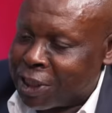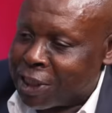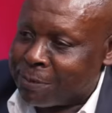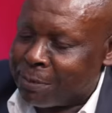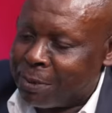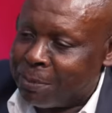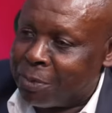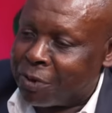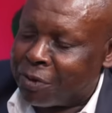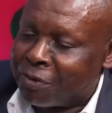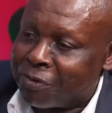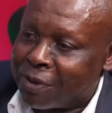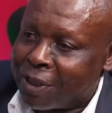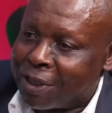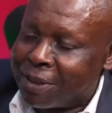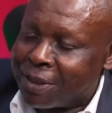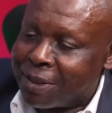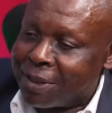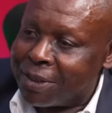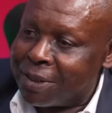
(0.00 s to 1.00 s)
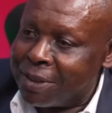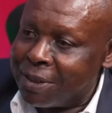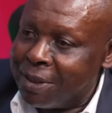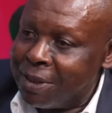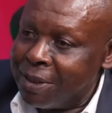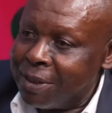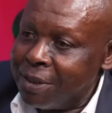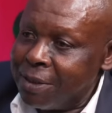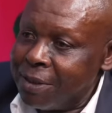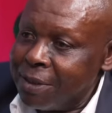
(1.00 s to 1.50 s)
has been provided.
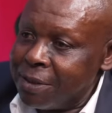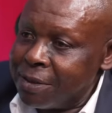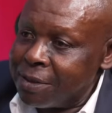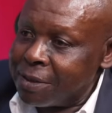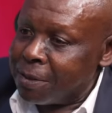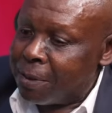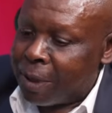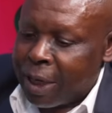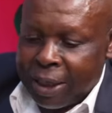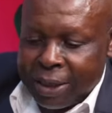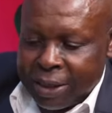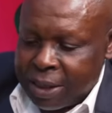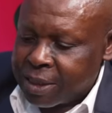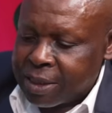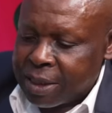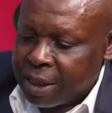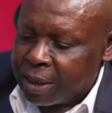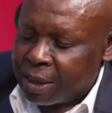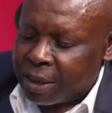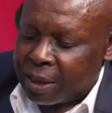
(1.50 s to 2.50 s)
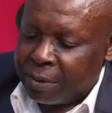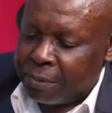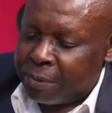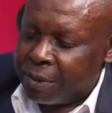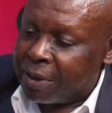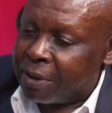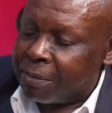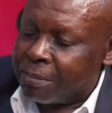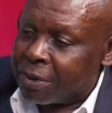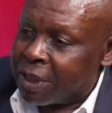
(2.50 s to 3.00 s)
I see. So I disagree
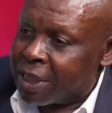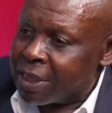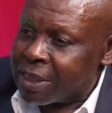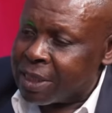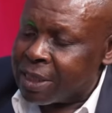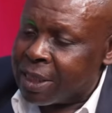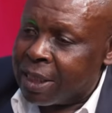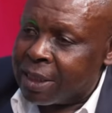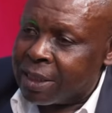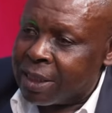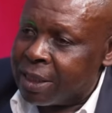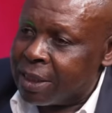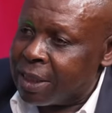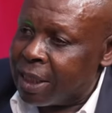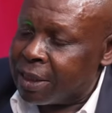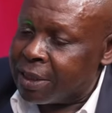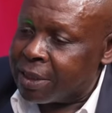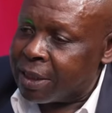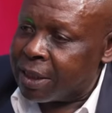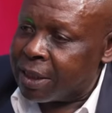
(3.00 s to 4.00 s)
with the president in that